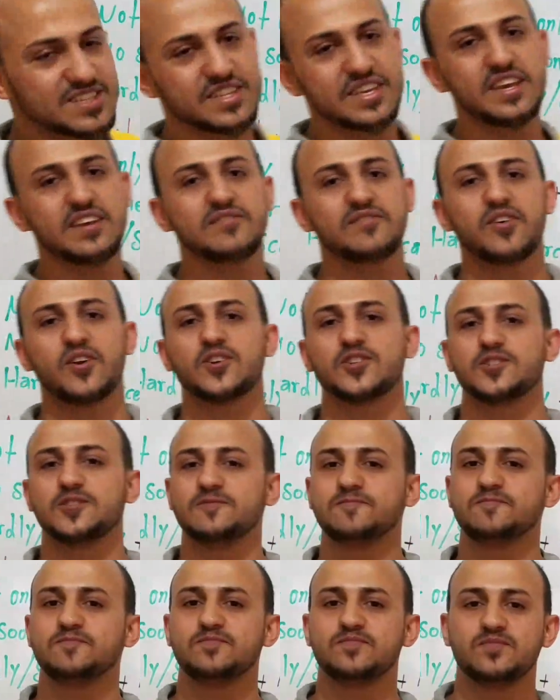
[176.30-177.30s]
the inversion.
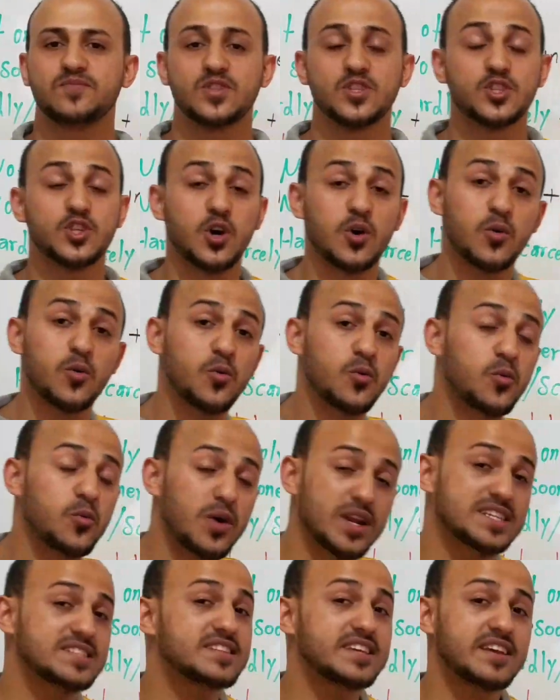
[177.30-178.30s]
So
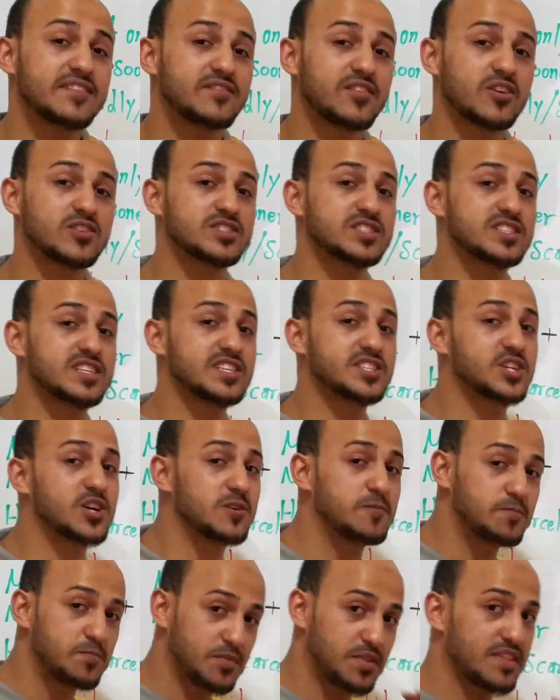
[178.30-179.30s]
what is the inversion,
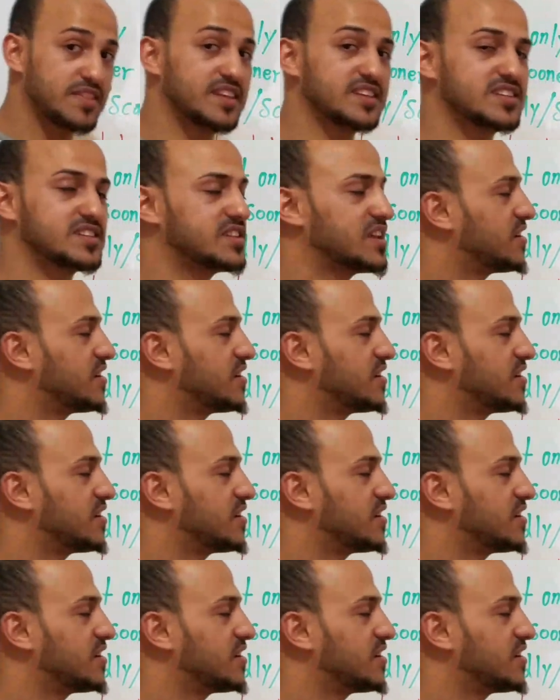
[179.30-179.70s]
teacher? This is the